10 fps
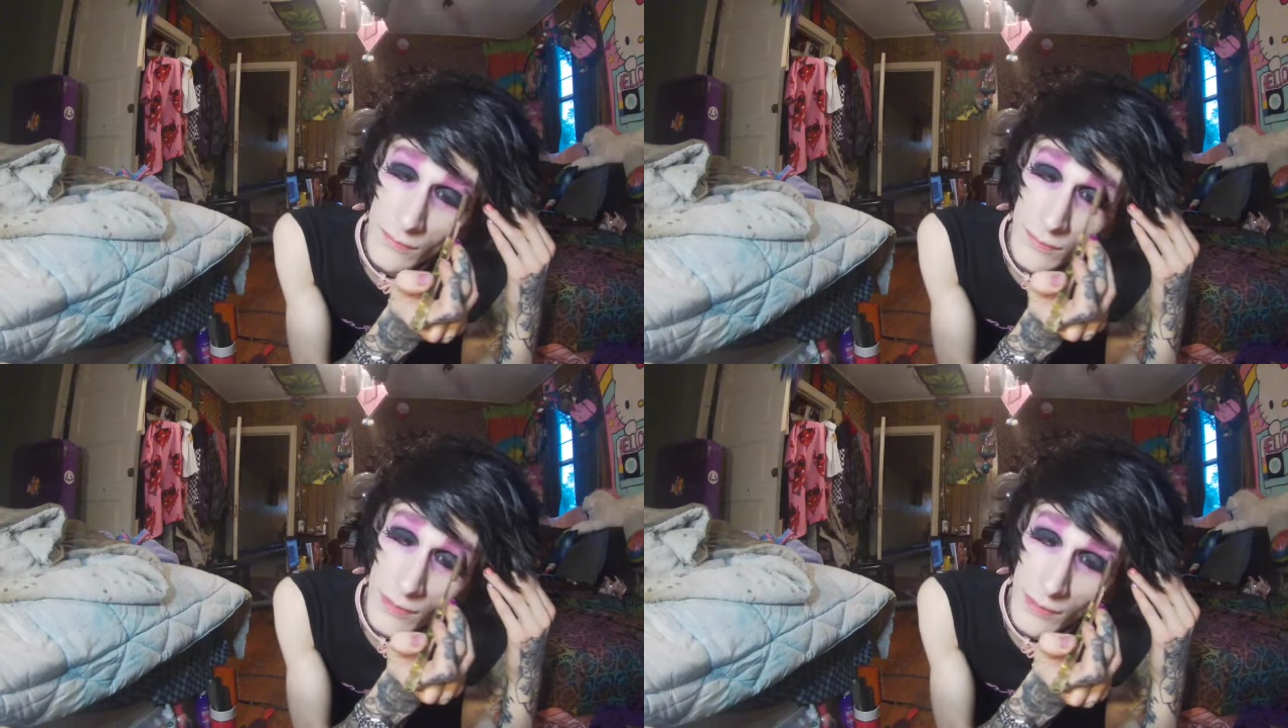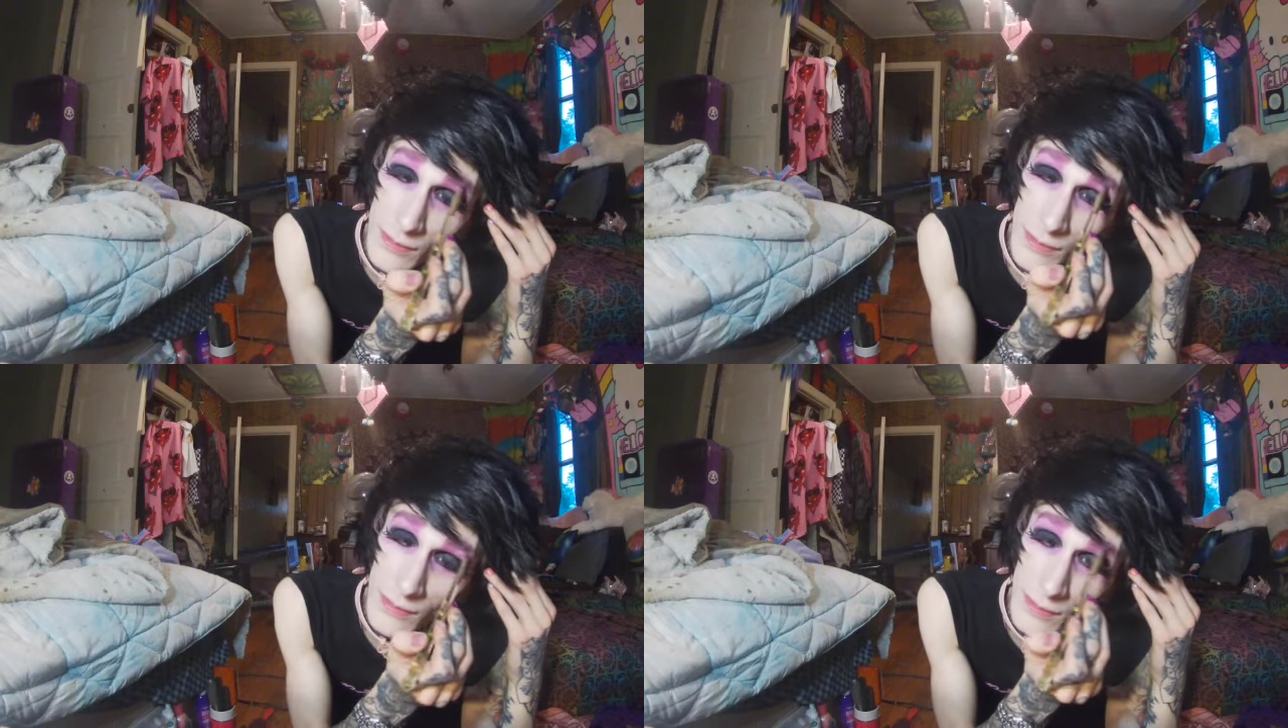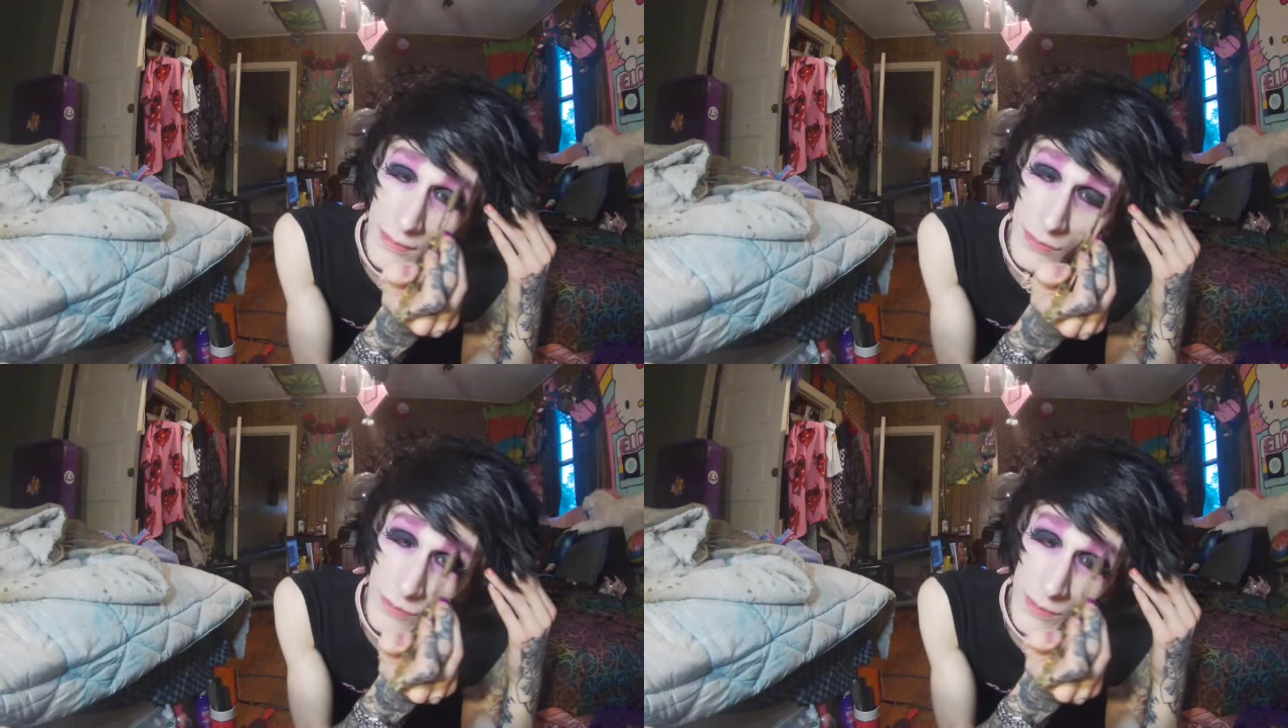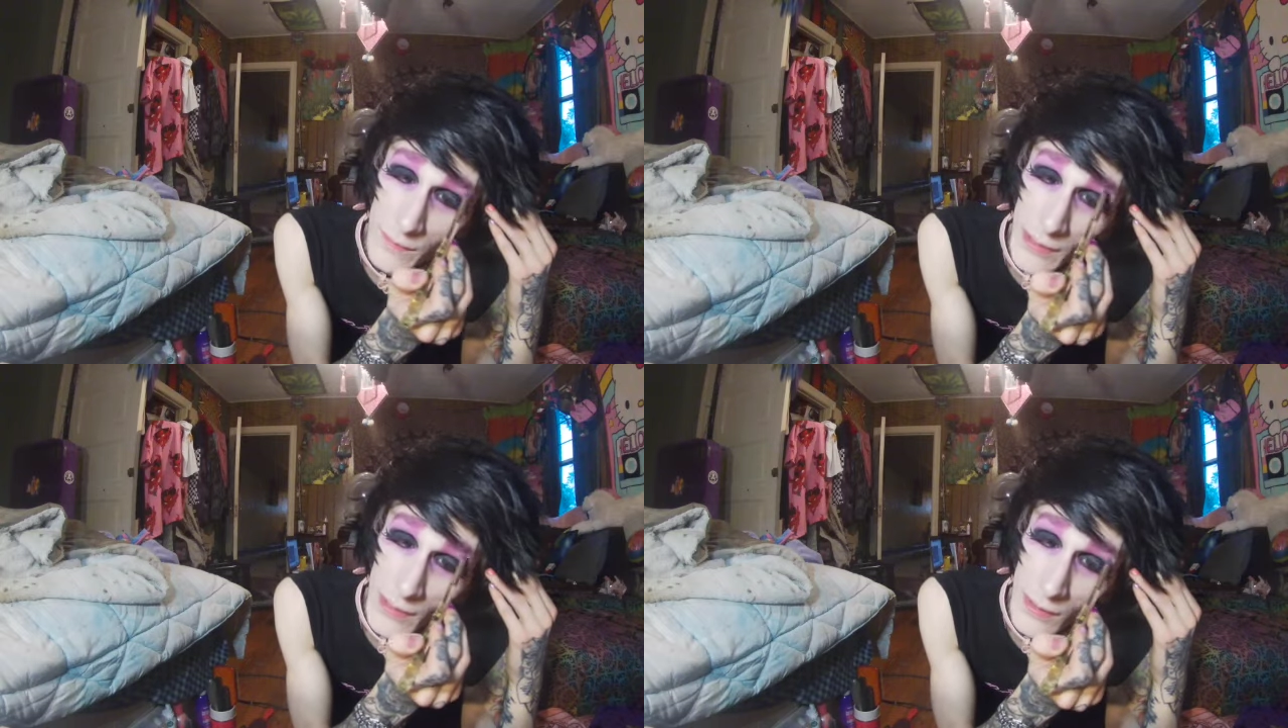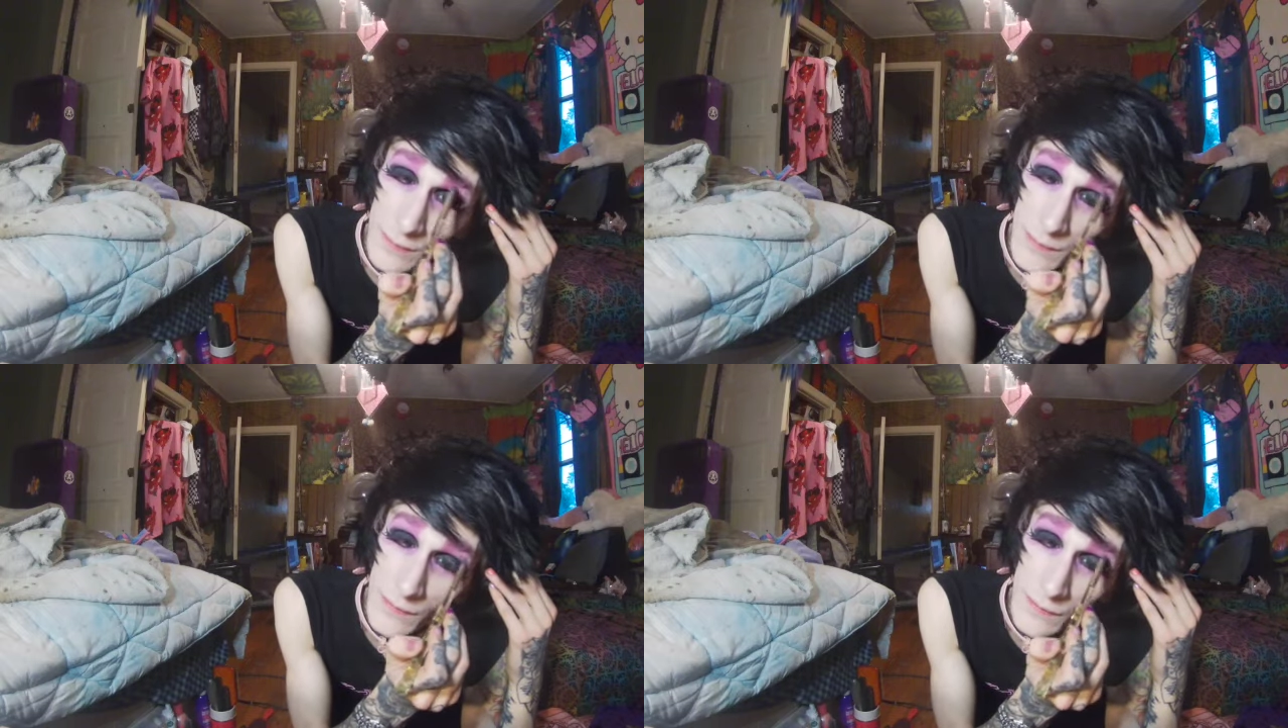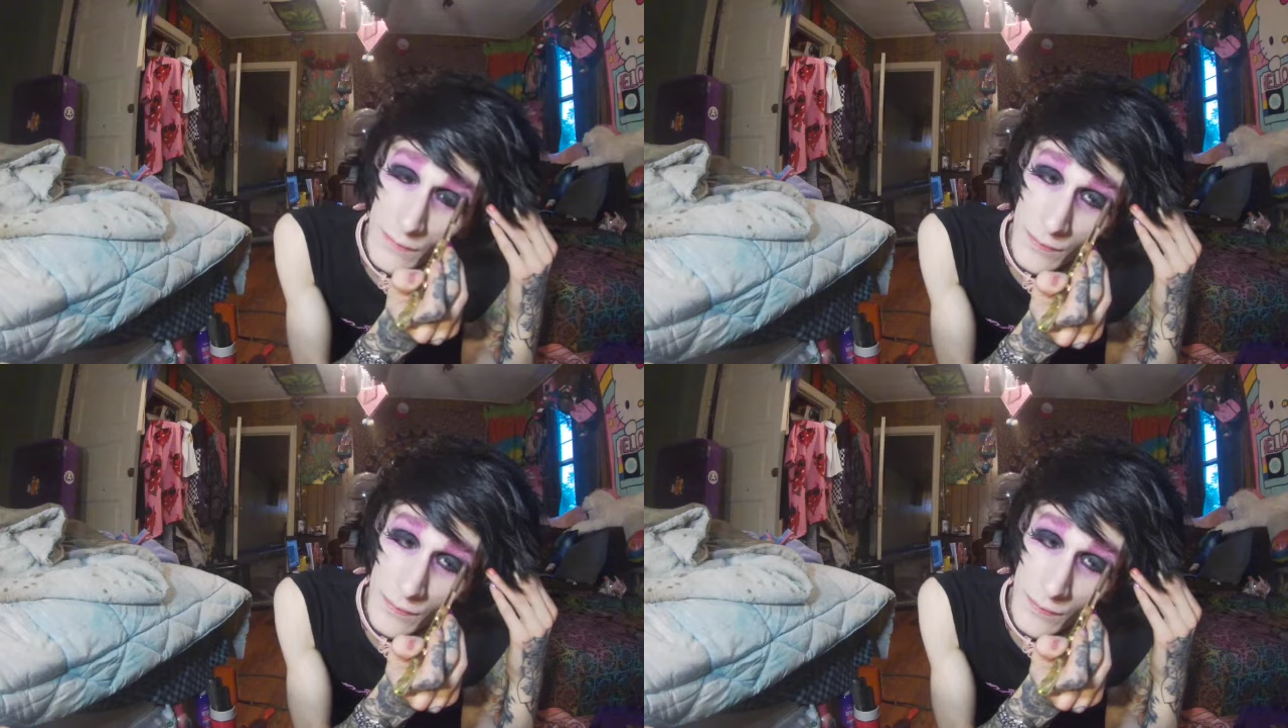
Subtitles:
really enjoy makeup. It's